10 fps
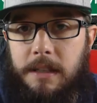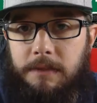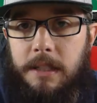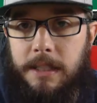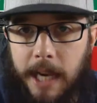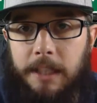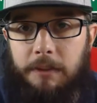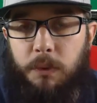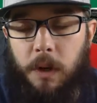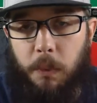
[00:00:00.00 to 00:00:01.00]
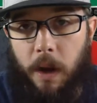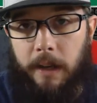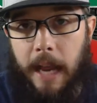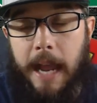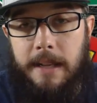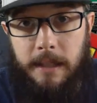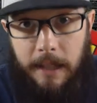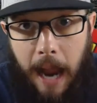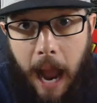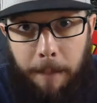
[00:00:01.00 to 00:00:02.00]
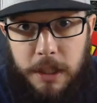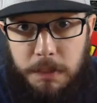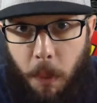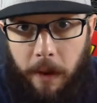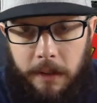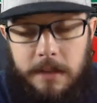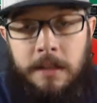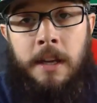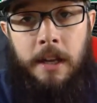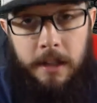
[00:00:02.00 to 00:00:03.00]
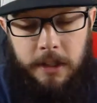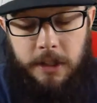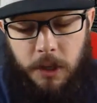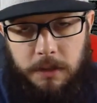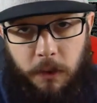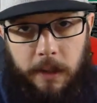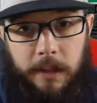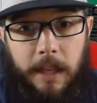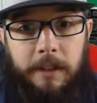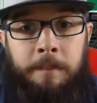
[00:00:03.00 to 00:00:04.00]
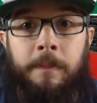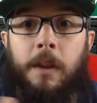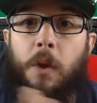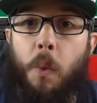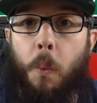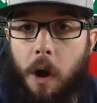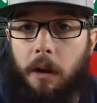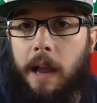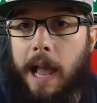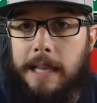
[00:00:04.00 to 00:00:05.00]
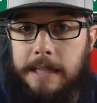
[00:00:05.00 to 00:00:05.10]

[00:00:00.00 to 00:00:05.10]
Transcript: of detective work. One guy is a cop, spoilers, Joseph Gordon-Levitt. One guy is